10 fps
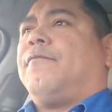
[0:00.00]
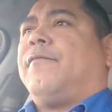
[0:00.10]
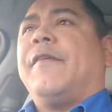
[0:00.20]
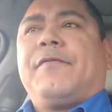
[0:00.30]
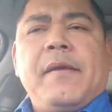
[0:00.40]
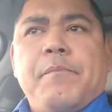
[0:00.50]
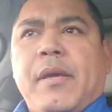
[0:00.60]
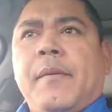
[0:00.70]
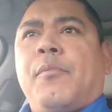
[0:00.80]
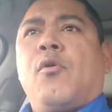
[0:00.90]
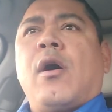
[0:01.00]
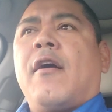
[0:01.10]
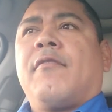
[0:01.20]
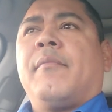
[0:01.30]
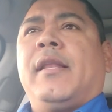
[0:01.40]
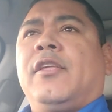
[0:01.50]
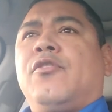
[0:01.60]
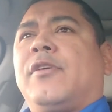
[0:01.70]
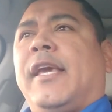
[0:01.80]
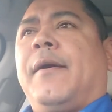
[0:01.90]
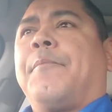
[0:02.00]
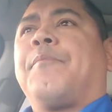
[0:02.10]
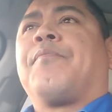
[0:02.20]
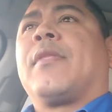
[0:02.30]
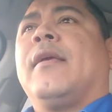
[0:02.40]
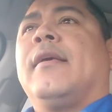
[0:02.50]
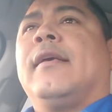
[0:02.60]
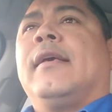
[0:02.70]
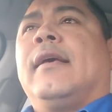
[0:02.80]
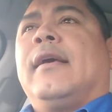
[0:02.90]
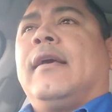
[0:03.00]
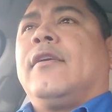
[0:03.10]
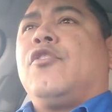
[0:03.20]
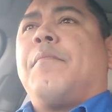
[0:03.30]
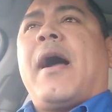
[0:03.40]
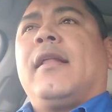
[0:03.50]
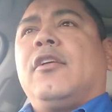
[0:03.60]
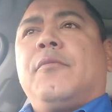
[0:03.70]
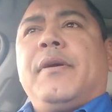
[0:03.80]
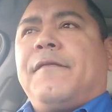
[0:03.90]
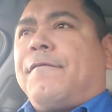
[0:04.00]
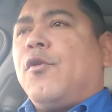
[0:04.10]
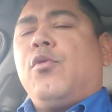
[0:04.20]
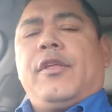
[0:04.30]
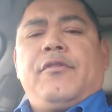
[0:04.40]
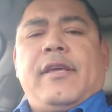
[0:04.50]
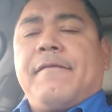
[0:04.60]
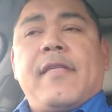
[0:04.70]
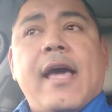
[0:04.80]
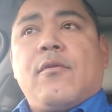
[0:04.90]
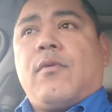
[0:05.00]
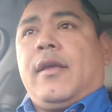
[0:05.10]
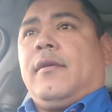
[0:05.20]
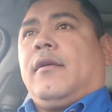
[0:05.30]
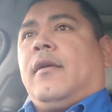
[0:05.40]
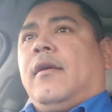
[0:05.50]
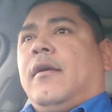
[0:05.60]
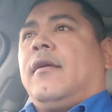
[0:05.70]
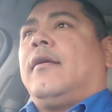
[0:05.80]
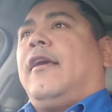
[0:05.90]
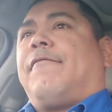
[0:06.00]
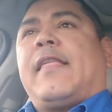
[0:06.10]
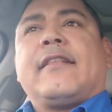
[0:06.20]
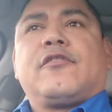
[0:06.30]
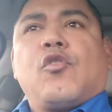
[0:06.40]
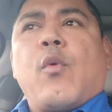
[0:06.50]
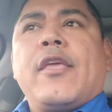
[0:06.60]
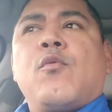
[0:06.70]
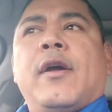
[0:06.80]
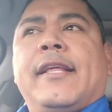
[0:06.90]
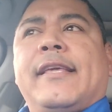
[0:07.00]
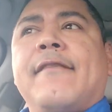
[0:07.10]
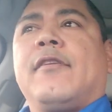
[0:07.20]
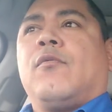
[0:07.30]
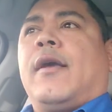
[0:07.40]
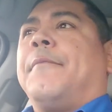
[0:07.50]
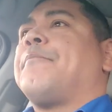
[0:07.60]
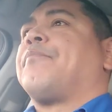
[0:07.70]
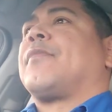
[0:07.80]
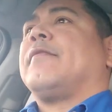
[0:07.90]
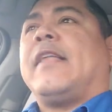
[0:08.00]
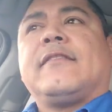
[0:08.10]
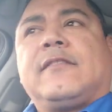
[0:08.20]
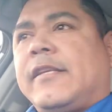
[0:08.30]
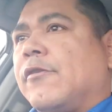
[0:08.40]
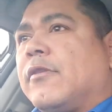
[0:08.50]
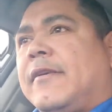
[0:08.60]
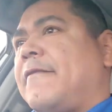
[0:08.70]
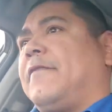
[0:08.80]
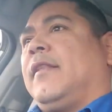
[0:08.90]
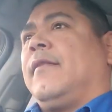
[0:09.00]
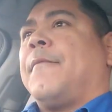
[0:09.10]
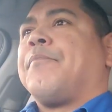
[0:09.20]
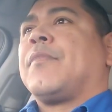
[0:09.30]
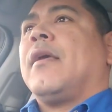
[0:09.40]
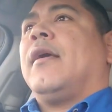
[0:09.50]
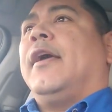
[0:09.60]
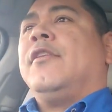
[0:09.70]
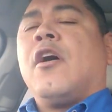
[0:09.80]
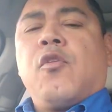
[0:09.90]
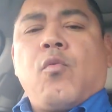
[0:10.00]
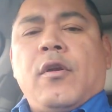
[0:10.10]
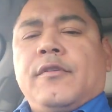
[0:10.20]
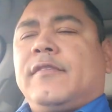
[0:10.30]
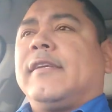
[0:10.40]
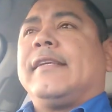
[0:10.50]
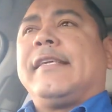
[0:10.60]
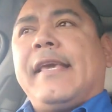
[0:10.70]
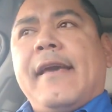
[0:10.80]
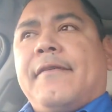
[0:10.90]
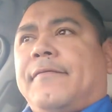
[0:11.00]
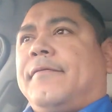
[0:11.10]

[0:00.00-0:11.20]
15 people, however many you get. You buy a little bit of food and you give that away. If that's the way you want to give it away, that's still giving. In other words, give.